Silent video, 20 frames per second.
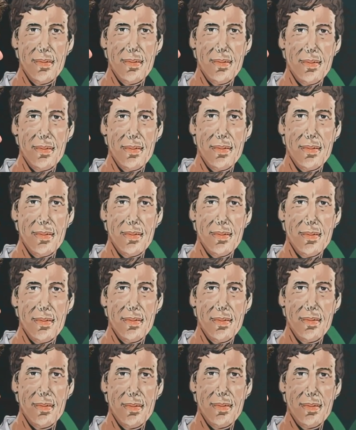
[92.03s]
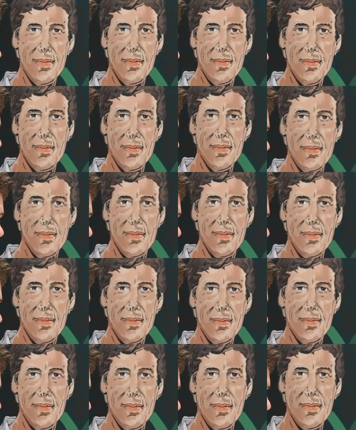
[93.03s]

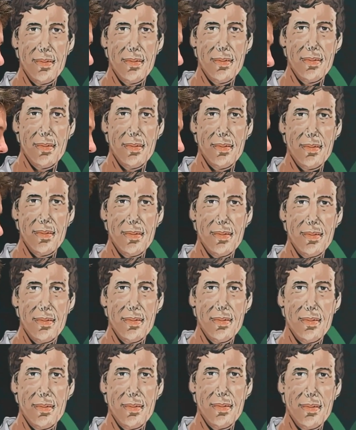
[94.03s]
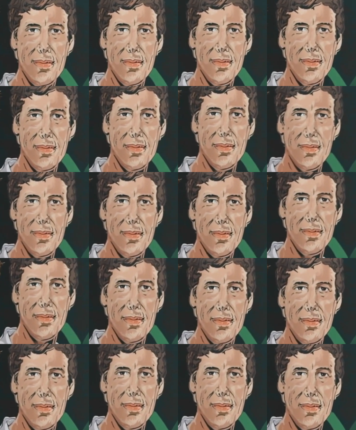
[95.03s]

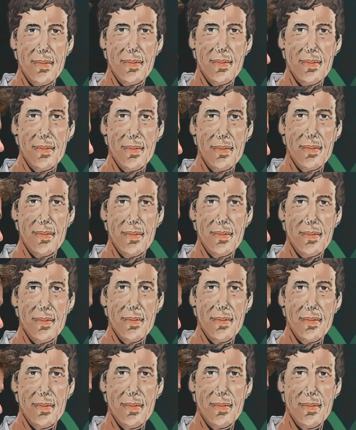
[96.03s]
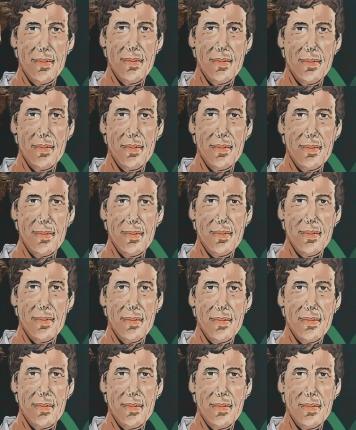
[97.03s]

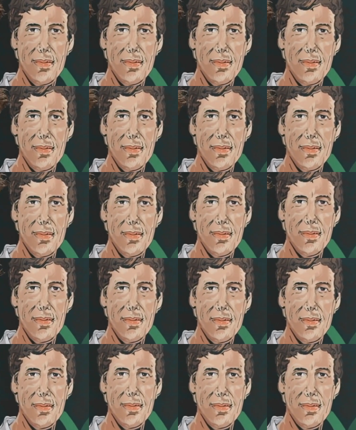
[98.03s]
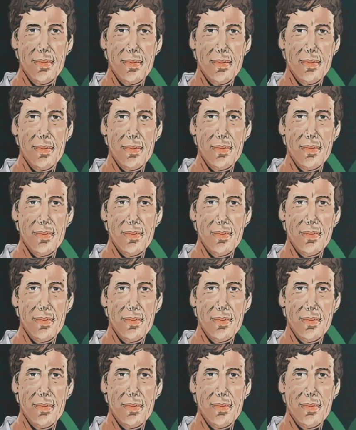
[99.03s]
(not speaking)